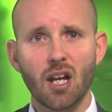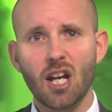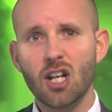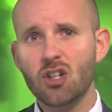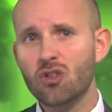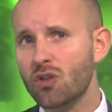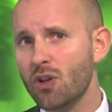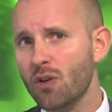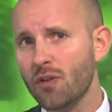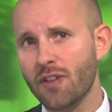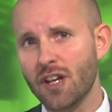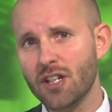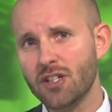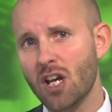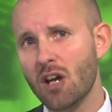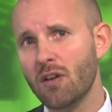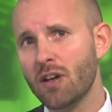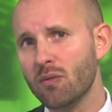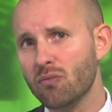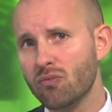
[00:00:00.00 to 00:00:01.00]
In truth, that's
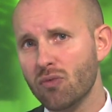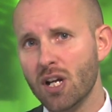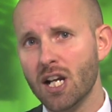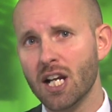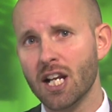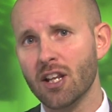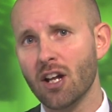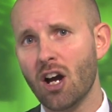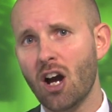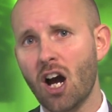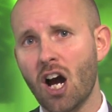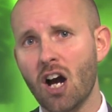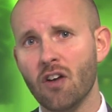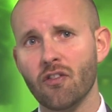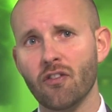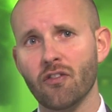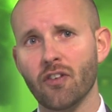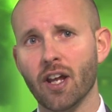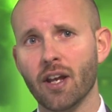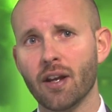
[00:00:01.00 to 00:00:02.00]
only really the
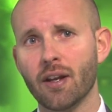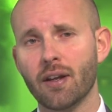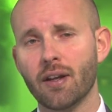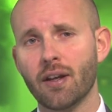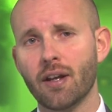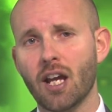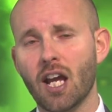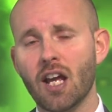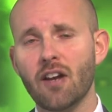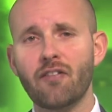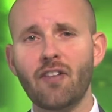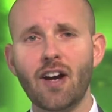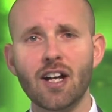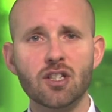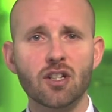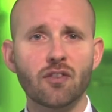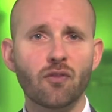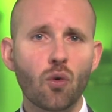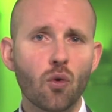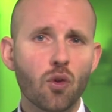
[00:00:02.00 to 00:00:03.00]
half of it. In
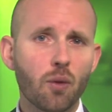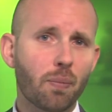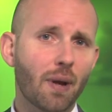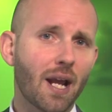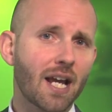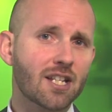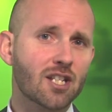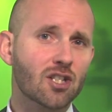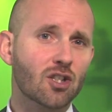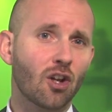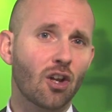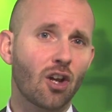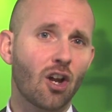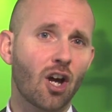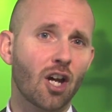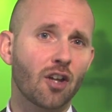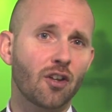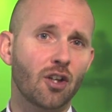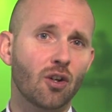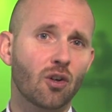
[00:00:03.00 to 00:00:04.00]
fact, of all the places
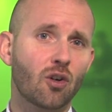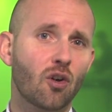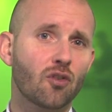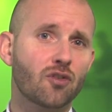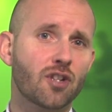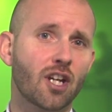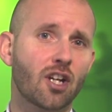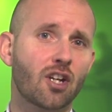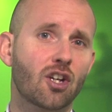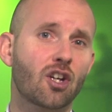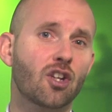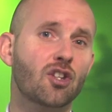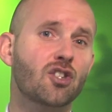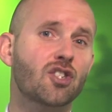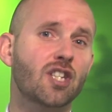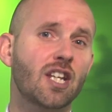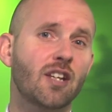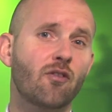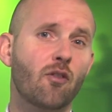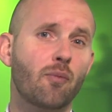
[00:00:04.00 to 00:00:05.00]
online that your content could
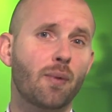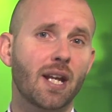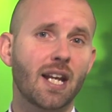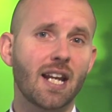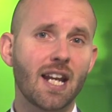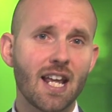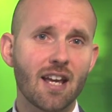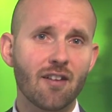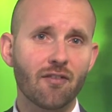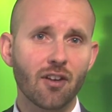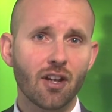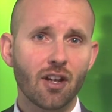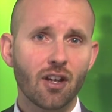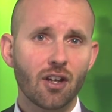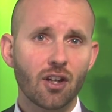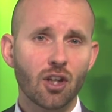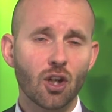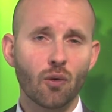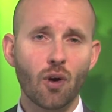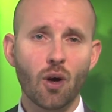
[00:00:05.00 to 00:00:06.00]
conceivably live,
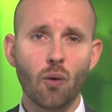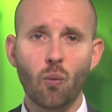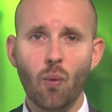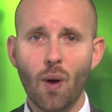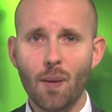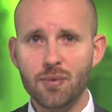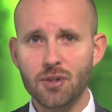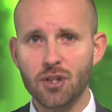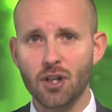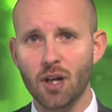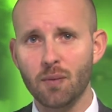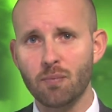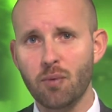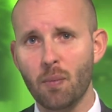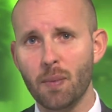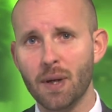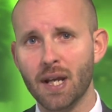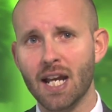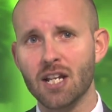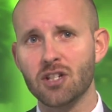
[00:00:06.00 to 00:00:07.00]
your own website
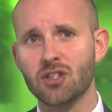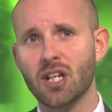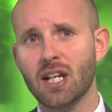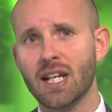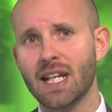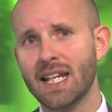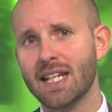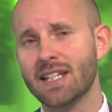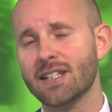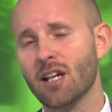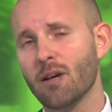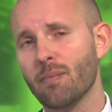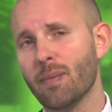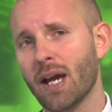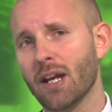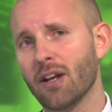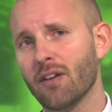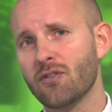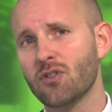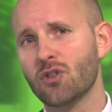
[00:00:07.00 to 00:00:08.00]
probably gets the least
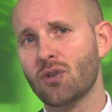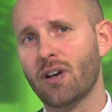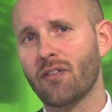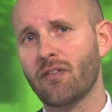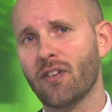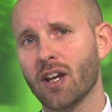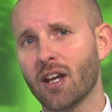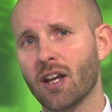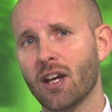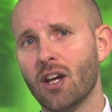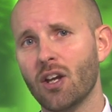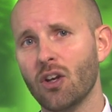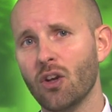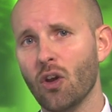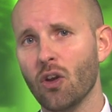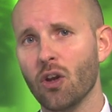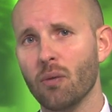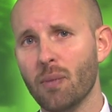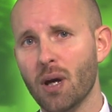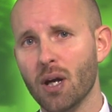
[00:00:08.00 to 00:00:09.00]
amount of traffic,
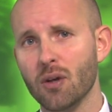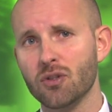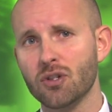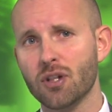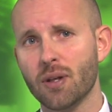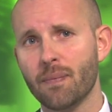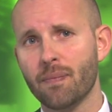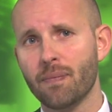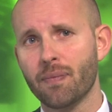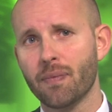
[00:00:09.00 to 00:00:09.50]
not the most.